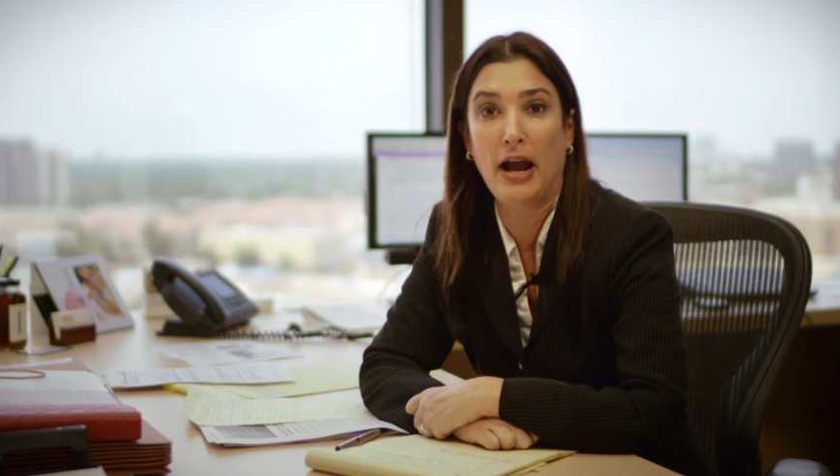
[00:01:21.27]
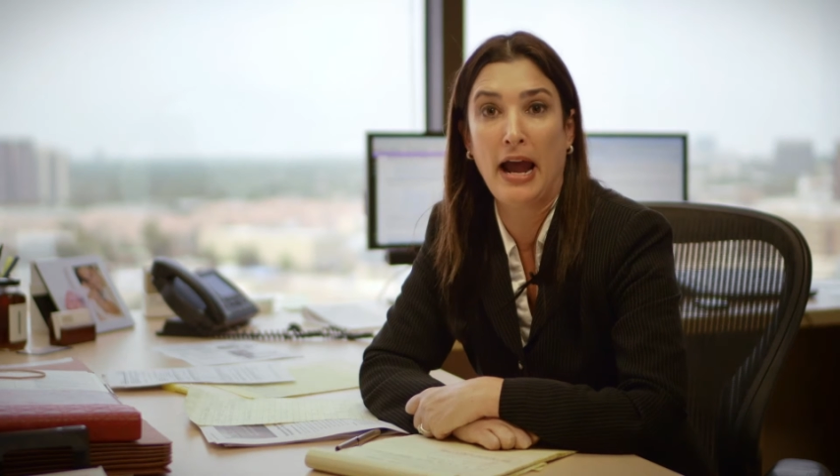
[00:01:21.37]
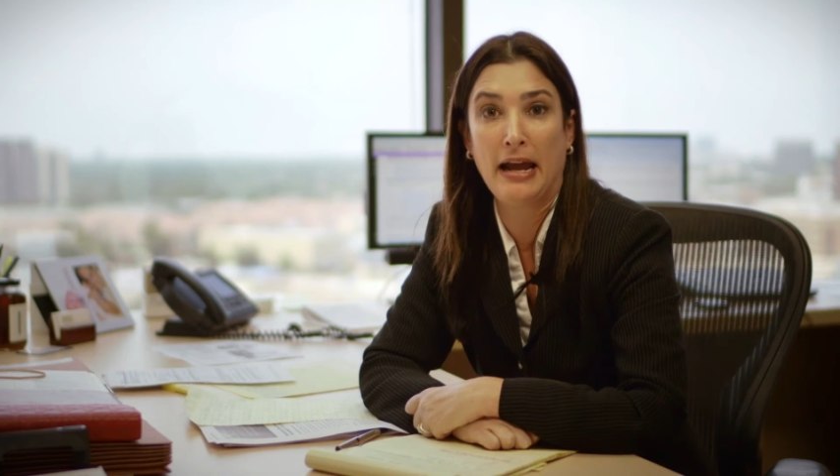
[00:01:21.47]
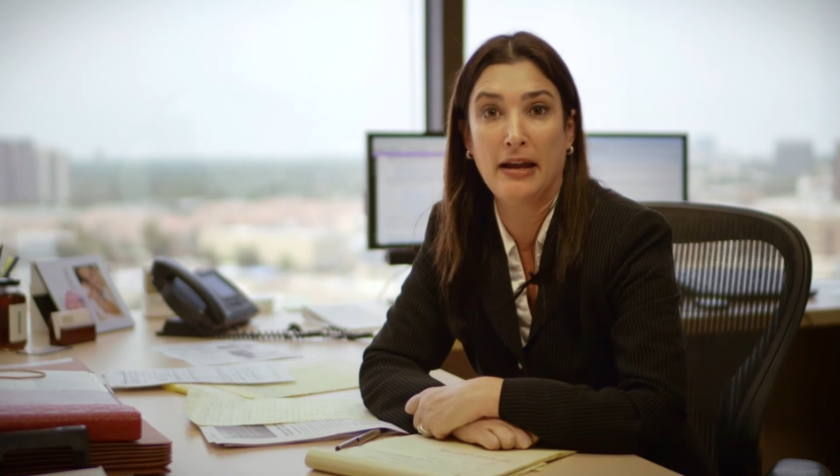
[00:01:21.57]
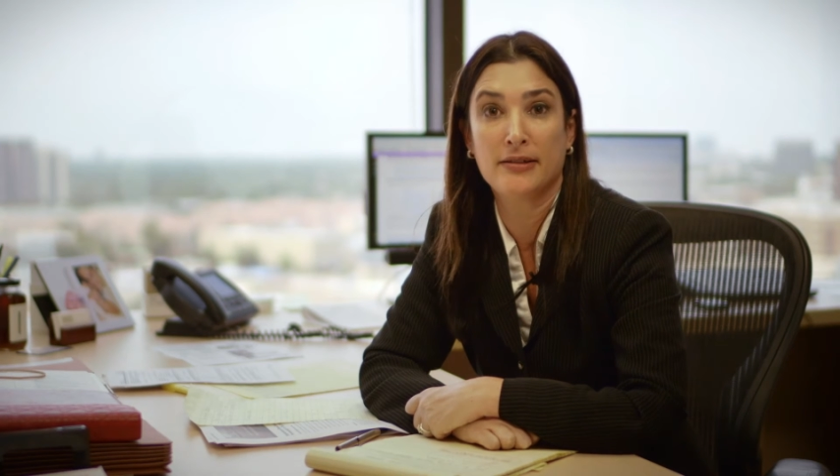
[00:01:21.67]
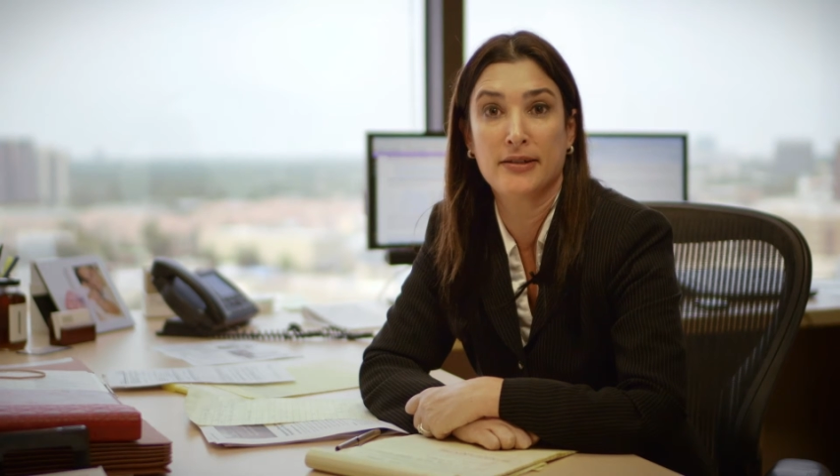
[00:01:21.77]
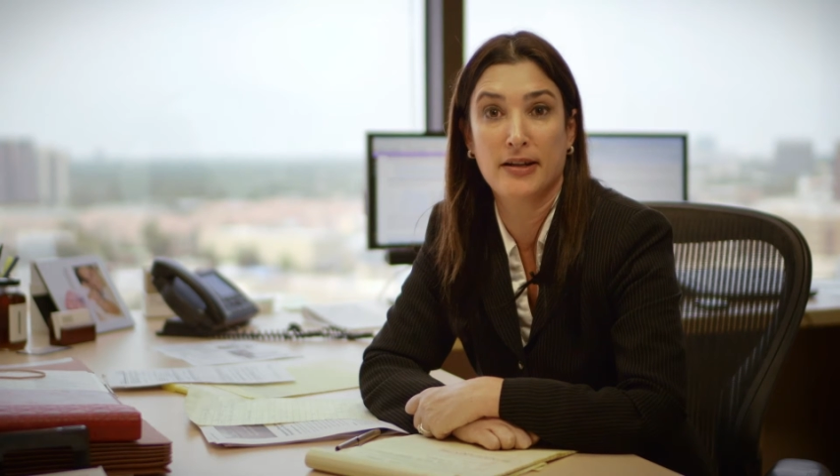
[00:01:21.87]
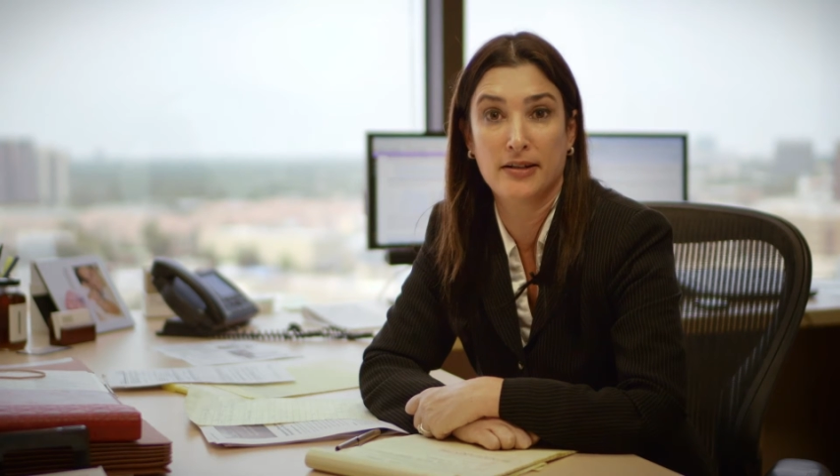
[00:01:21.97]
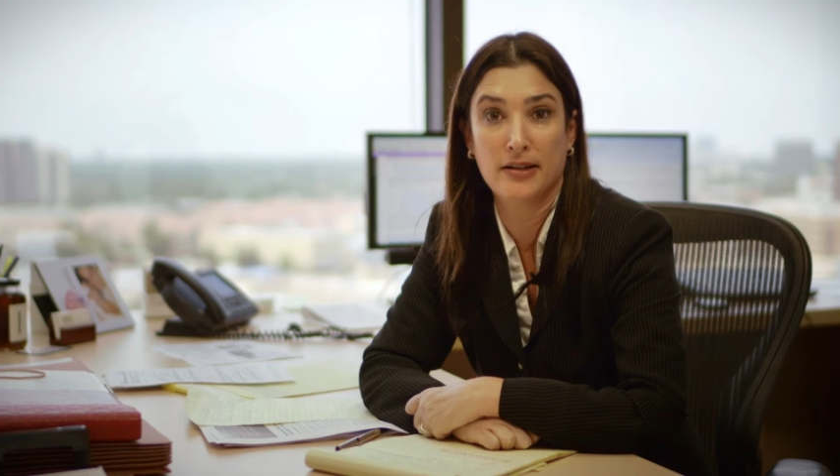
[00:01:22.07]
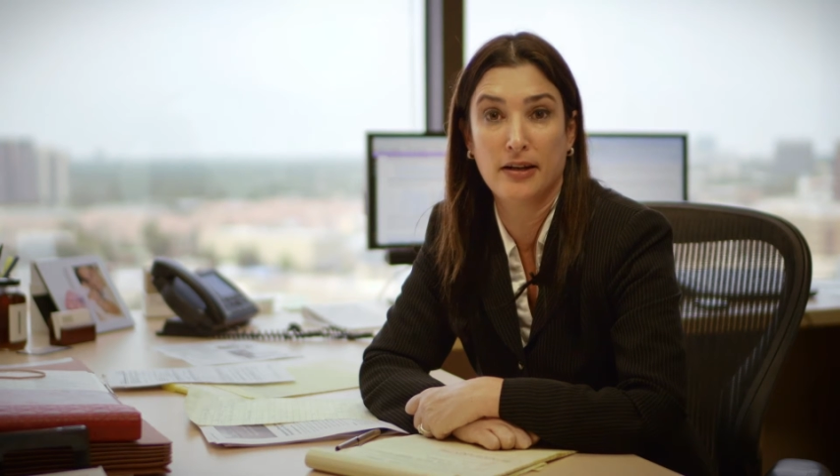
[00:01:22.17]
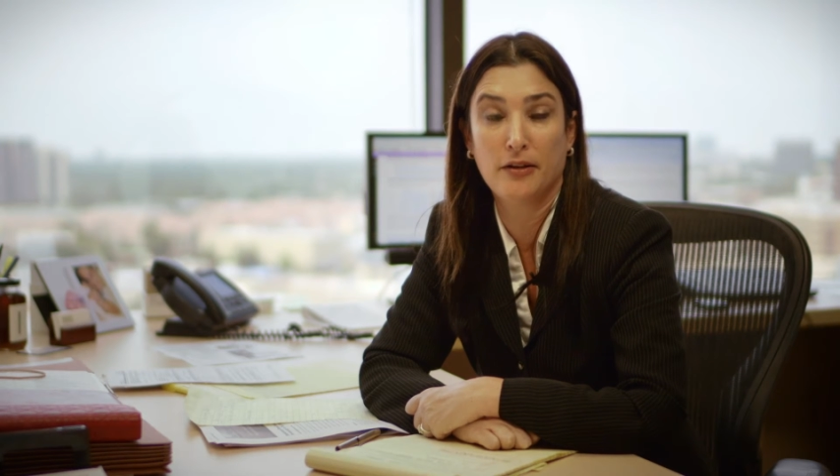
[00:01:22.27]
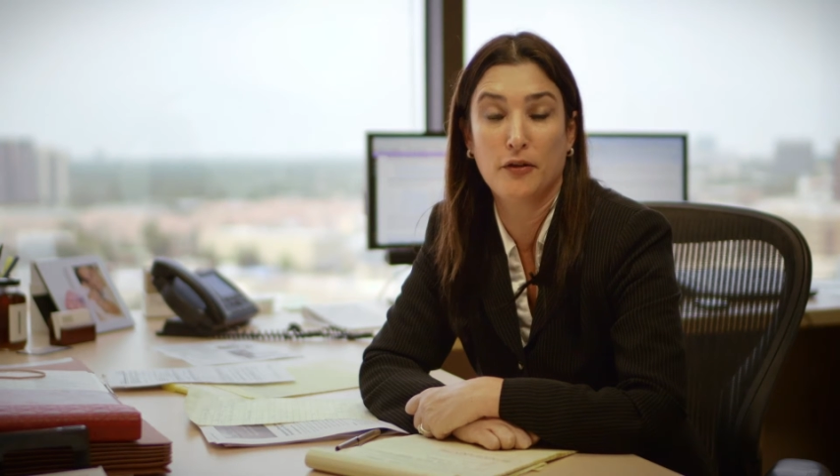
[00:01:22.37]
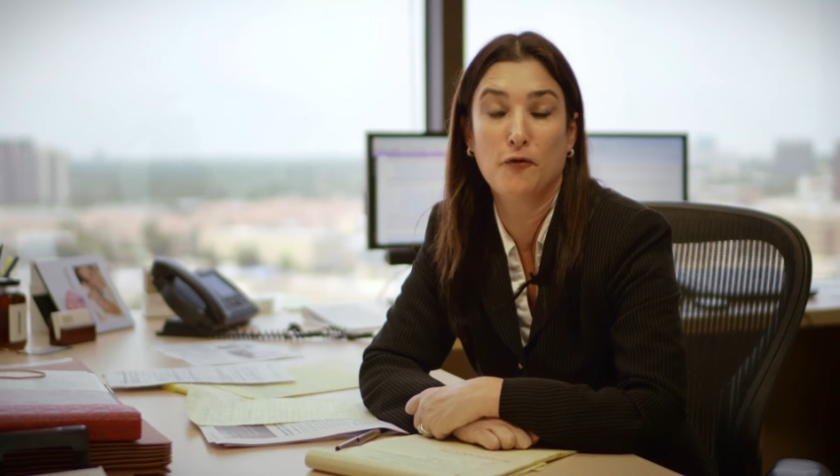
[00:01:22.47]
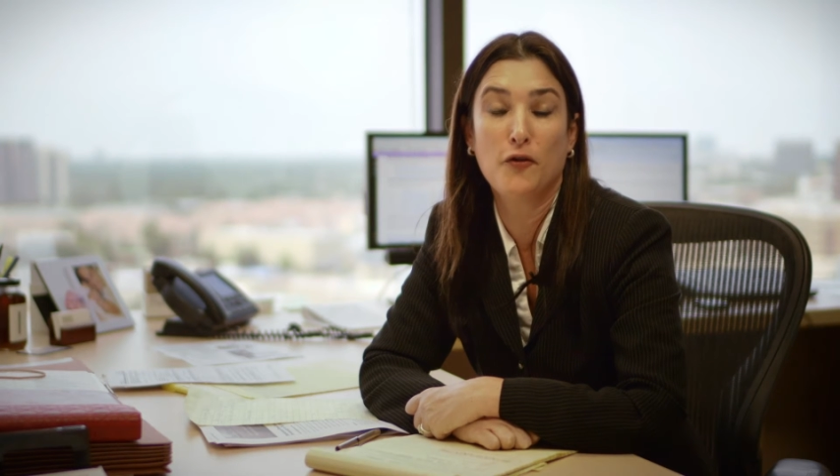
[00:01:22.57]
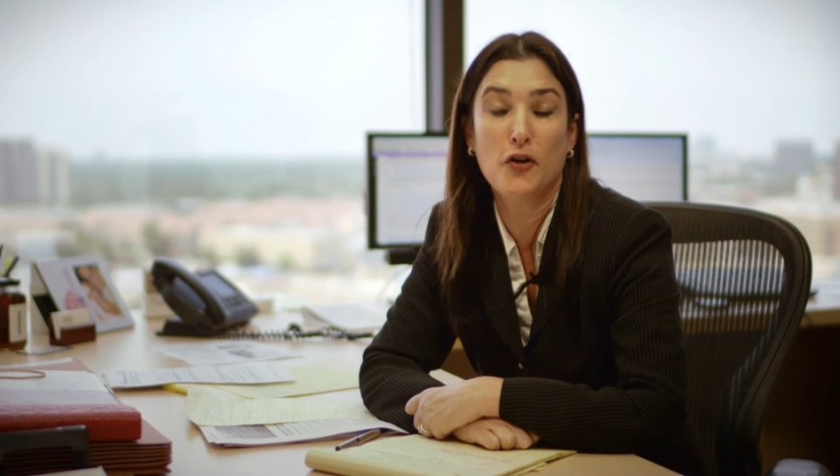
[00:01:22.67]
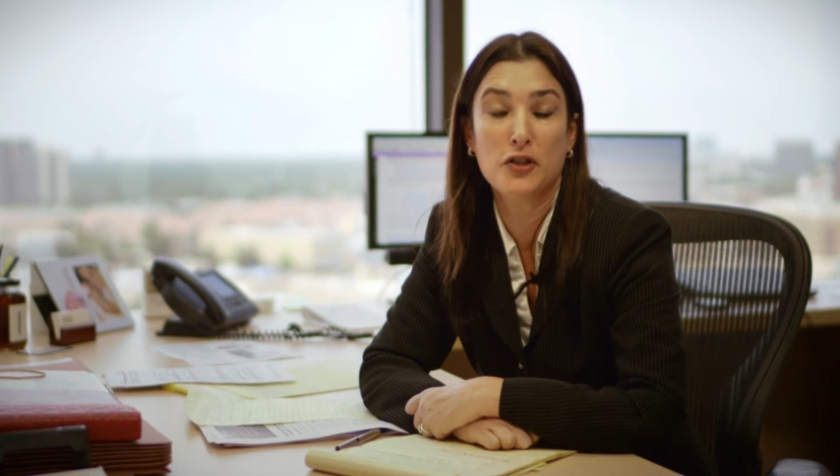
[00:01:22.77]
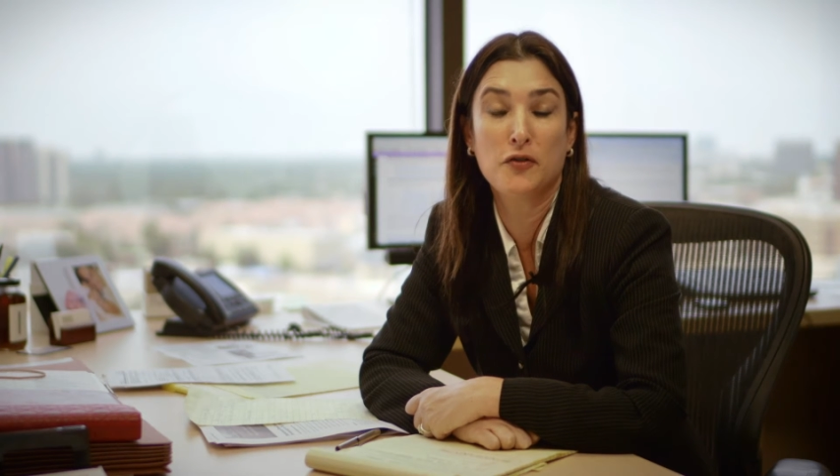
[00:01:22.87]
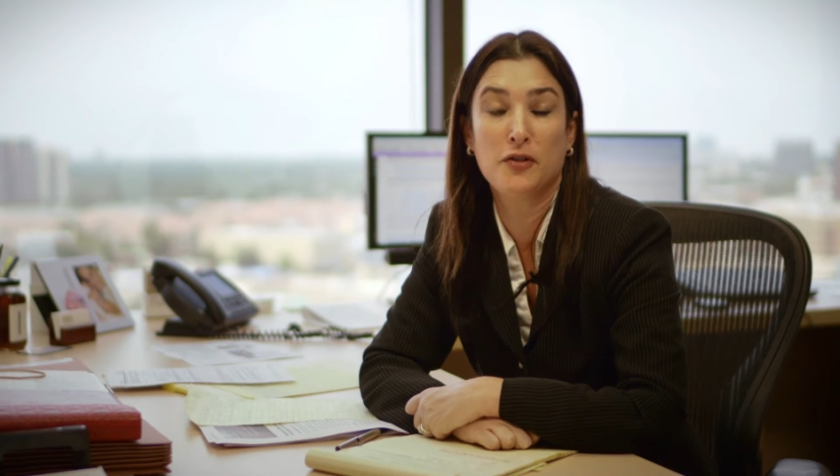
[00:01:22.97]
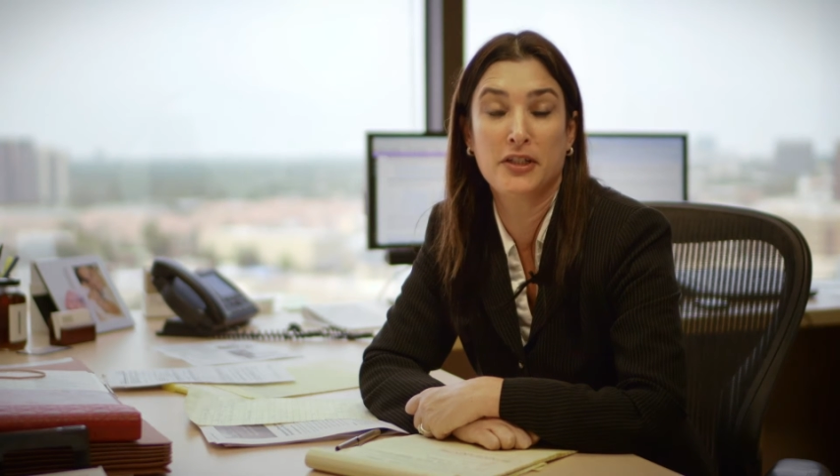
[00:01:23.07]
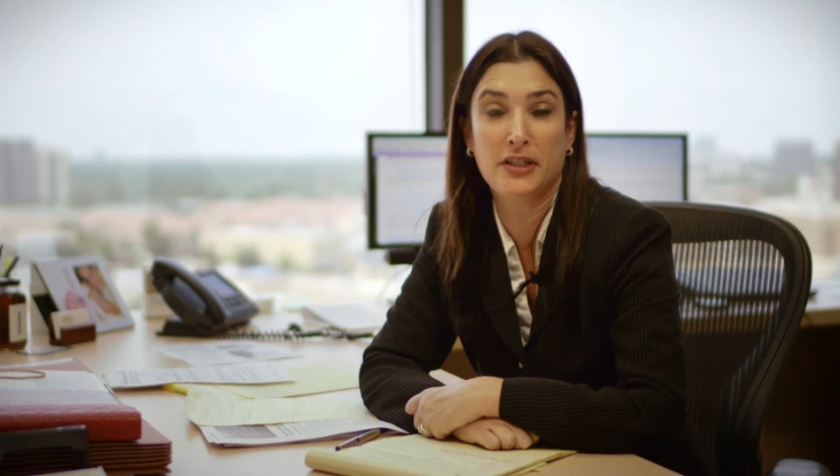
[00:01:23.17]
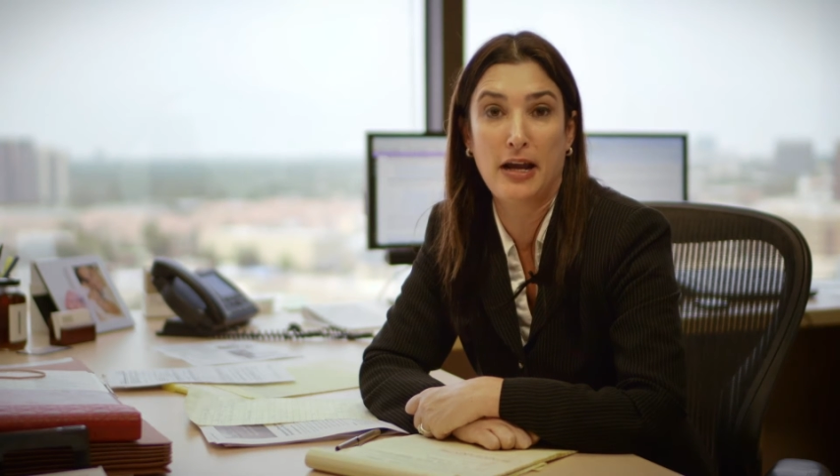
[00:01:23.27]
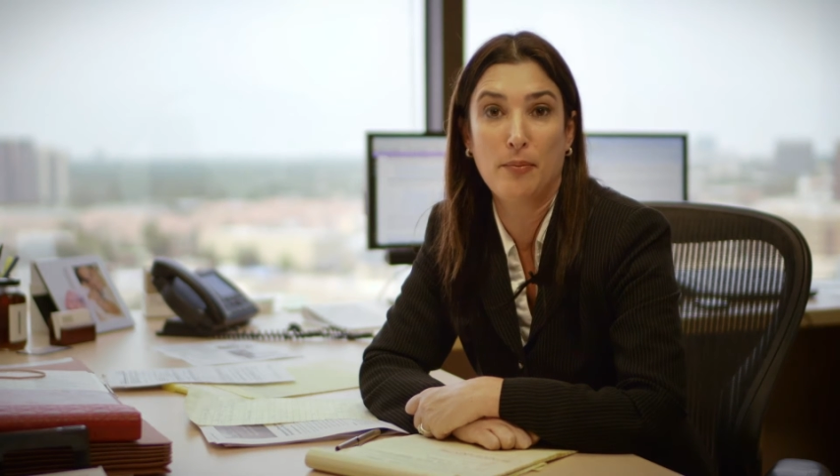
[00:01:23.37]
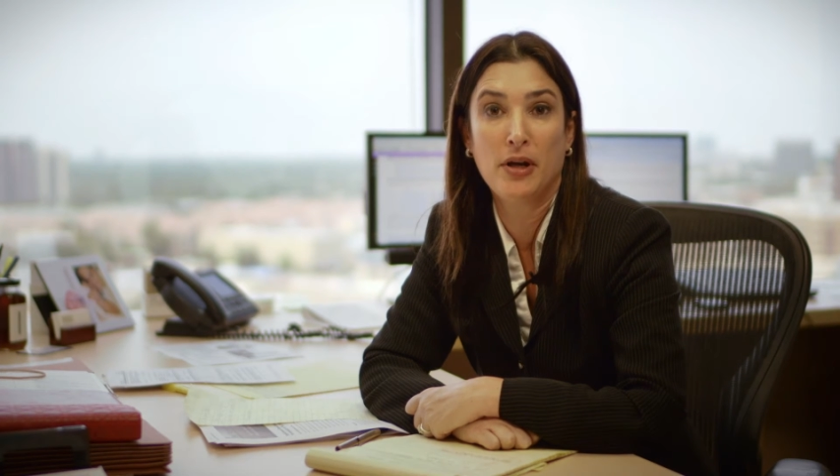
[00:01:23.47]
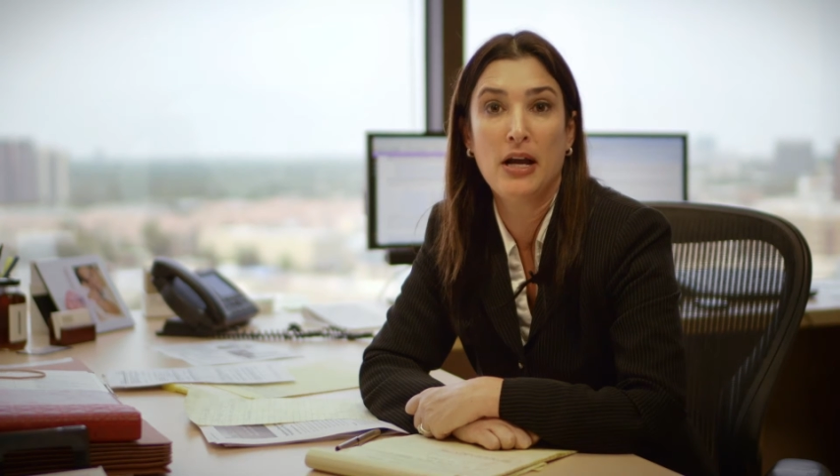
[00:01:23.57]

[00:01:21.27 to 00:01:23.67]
a citizen, the first step